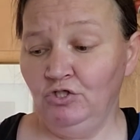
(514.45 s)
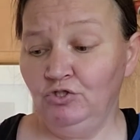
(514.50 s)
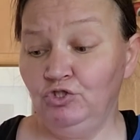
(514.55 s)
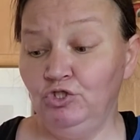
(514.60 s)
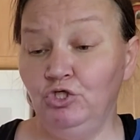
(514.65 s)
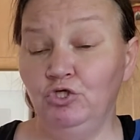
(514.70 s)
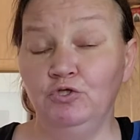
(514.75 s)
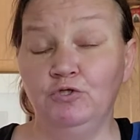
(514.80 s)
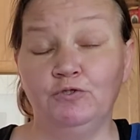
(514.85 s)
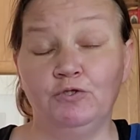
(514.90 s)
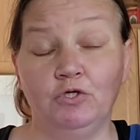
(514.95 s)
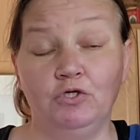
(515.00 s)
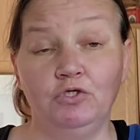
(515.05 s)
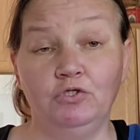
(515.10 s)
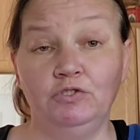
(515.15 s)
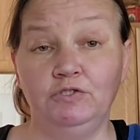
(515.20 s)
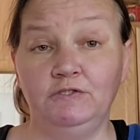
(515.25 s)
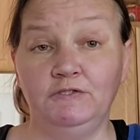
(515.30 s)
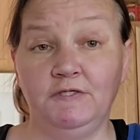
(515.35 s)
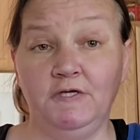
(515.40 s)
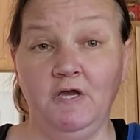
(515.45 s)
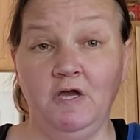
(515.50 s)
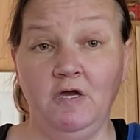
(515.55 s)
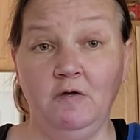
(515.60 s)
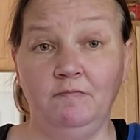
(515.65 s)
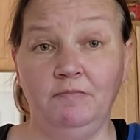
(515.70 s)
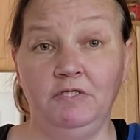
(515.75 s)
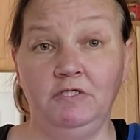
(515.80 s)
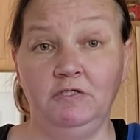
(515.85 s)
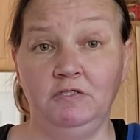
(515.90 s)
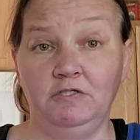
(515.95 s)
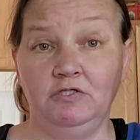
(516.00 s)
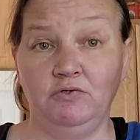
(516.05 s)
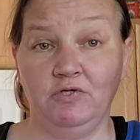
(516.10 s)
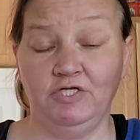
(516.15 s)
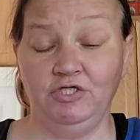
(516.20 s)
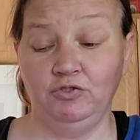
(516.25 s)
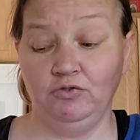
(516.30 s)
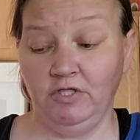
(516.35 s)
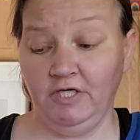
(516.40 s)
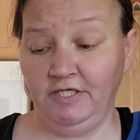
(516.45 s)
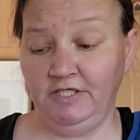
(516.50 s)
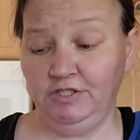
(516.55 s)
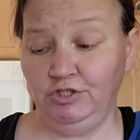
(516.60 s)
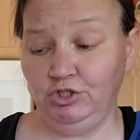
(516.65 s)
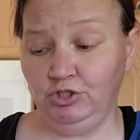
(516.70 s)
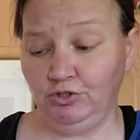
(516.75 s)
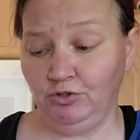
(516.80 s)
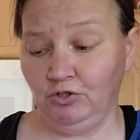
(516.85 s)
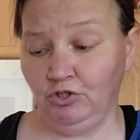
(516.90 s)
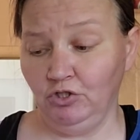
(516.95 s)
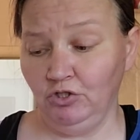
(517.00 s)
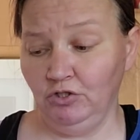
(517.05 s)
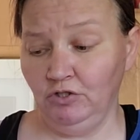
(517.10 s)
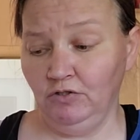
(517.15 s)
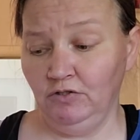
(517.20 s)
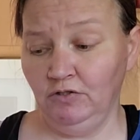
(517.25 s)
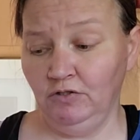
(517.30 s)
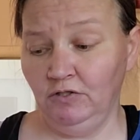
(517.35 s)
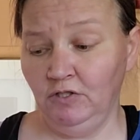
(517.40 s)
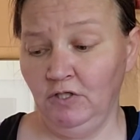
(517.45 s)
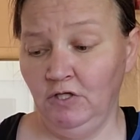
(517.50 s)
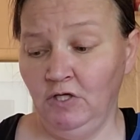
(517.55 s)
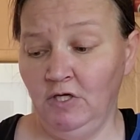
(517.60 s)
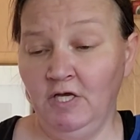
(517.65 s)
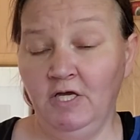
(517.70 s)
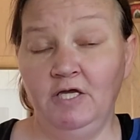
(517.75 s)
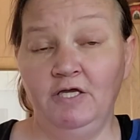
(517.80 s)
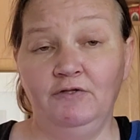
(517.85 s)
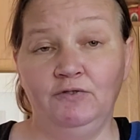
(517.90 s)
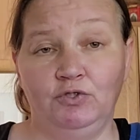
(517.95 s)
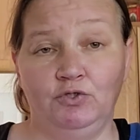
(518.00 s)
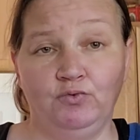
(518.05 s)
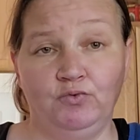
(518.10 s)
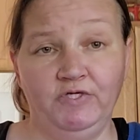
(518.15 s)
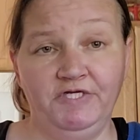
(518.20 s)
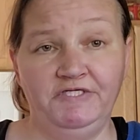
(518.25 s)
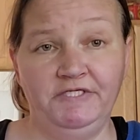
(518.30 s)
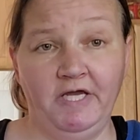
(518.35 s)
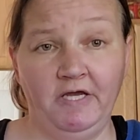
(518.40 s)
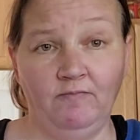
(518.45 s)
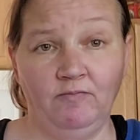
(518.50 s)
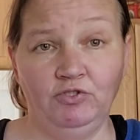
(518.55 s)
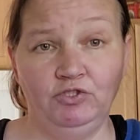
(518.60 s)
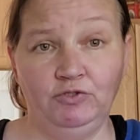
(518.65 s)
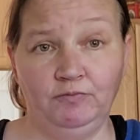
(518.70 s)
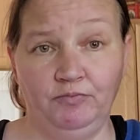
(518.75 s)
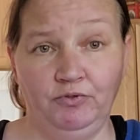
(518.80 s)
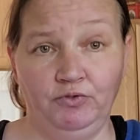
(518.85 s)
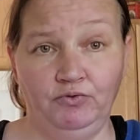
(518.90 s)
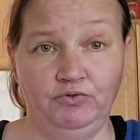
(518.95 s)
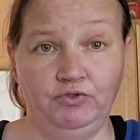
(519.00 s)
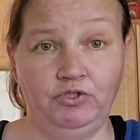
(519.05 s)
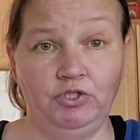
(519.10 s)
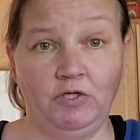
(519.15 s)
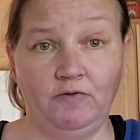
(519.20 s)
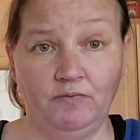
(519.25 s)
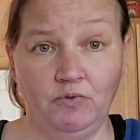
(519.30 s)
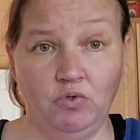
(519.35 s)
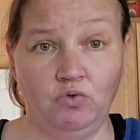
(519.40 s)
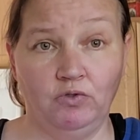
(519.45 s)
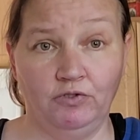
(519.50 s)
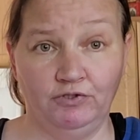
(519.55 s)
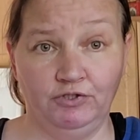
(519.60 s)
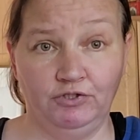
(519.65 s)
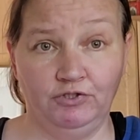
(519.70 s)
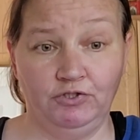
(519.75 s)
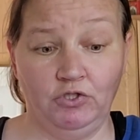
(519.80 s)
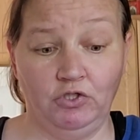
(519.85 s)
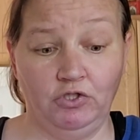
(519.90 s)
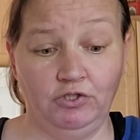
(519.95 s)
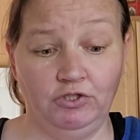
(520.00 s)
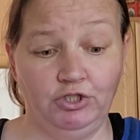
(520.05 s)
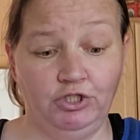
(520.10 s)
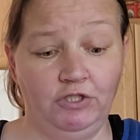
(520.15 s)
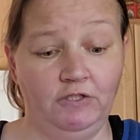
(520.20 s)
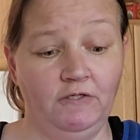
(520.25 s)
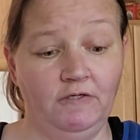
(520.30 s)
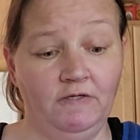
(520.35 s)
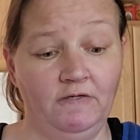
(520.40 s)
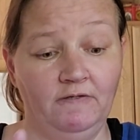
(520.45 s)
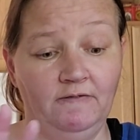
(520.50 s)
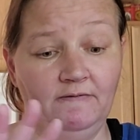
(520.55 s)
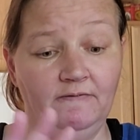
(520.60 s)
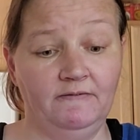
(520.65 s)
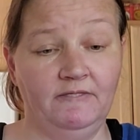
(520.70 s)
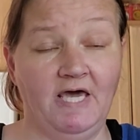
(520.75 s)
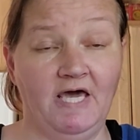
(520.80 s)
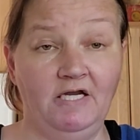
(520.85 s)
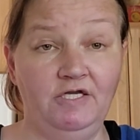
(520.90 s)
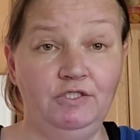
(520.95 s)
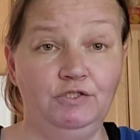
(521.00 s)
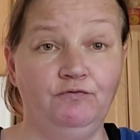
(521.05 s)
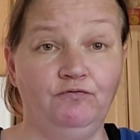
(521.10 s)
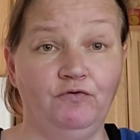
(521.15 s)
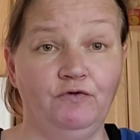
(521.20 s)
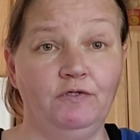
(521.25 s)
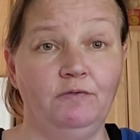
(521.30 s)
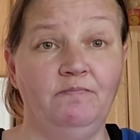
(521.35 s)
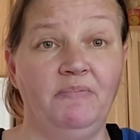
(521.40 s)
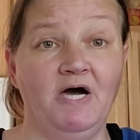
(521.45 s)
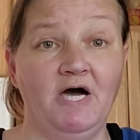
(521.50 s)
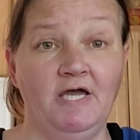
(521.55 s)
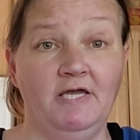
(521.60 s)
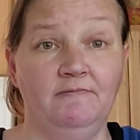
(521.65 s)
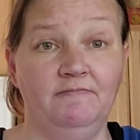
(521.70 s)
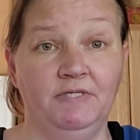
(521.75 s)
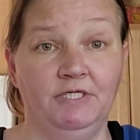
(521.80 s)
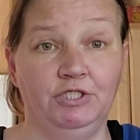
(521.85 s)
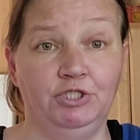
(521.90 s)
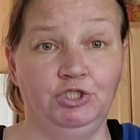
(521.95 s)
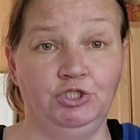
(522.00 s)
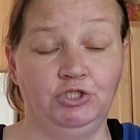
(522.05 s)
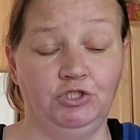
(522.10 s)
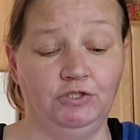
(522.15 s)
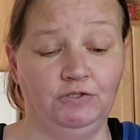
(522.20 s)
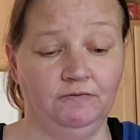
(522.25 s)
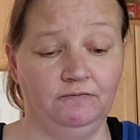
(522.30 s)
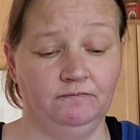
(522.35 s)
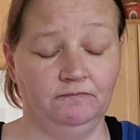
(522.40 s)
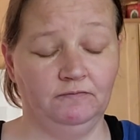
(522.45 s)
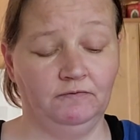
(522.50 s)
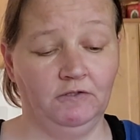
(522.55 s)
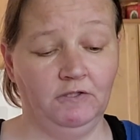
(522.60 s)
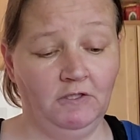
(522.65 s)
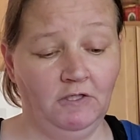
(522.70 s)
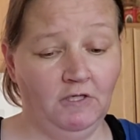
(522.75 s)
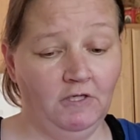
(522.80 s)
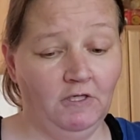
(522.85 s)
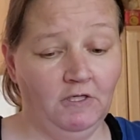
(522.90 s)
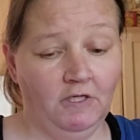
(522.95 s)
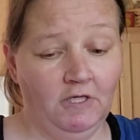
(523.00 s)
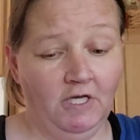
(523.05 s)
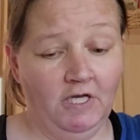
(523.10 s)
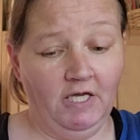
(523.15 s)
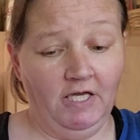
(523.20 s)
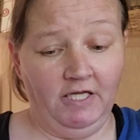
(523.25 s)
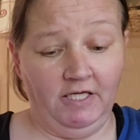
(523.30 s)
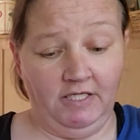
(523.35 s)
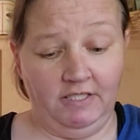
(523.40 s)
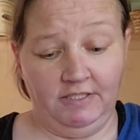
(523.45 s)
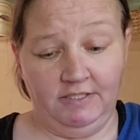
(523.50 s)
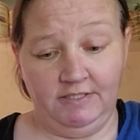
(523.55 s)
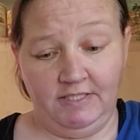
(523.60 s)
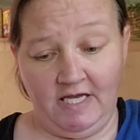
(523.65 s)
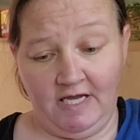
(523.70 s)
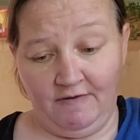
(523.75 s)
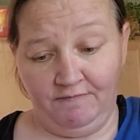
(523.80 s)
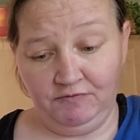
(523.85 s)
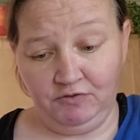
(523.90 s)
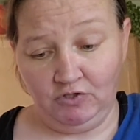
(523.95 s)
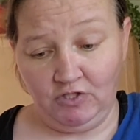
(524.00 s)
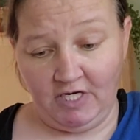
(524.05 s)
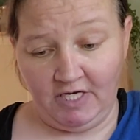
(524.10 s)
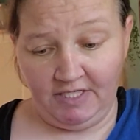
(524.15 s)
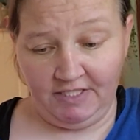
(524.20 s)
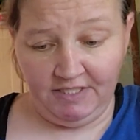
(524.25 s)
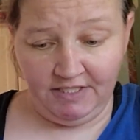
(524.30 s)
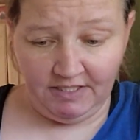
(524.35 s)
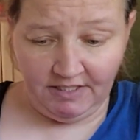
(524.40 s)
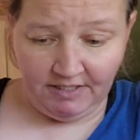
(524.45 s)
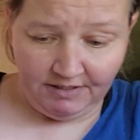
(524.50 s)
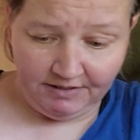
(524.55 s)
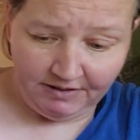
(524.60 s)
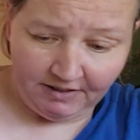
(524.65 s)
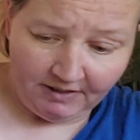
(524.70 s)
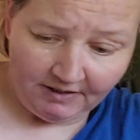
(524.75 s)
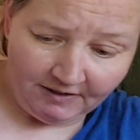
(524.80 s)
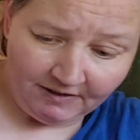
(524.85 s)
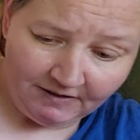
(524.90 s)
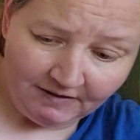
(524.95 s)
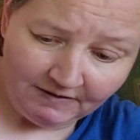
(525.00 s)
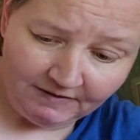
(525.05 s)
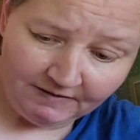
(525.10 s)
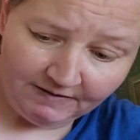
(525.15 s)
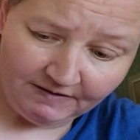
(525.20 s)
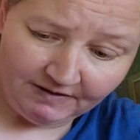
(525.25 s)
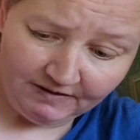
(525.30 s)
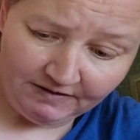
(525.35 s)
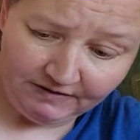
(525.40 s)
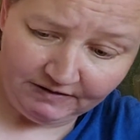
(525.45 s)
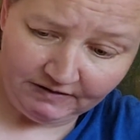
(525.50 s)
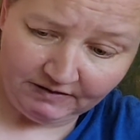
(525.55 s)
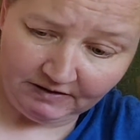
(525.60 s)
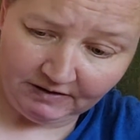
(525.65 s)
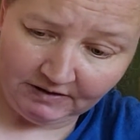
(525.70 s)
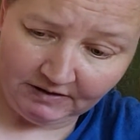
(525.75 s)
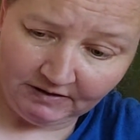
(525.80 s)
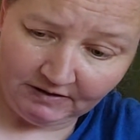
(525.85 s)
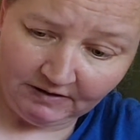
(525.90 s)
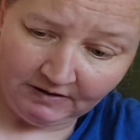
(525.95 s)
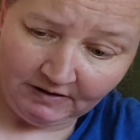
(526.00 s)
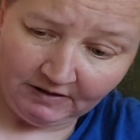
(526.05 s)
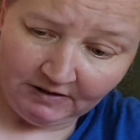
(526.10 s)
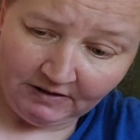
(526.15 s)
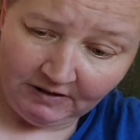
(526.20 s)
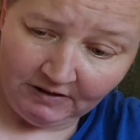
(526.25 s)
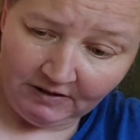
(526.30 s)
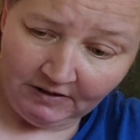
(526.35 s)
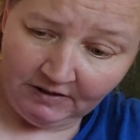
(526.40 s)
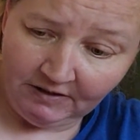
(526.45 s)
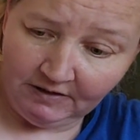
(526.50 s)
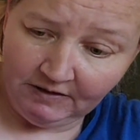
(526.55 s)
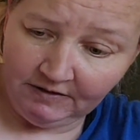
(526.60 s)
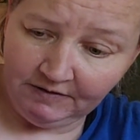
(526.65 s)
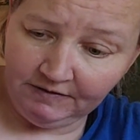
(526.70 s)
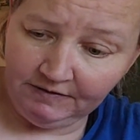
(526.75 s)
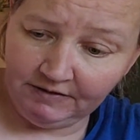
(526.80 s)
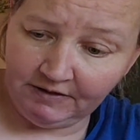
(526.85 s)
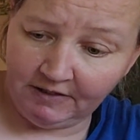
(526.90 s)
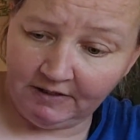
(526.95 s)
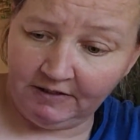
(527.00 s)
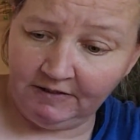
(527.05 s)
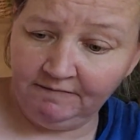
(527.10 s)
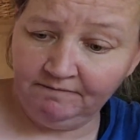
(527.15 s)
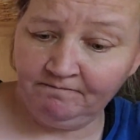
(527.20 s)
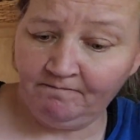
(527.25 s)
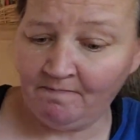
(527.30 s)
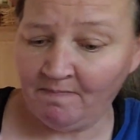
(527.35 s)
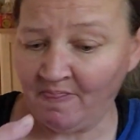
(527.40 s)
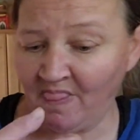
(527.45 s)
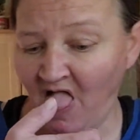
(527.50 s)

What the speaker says: 2/3 cup granulated sugar. 3 tablespoons of cornstarch. That is for the pie mixture. And after I get this done,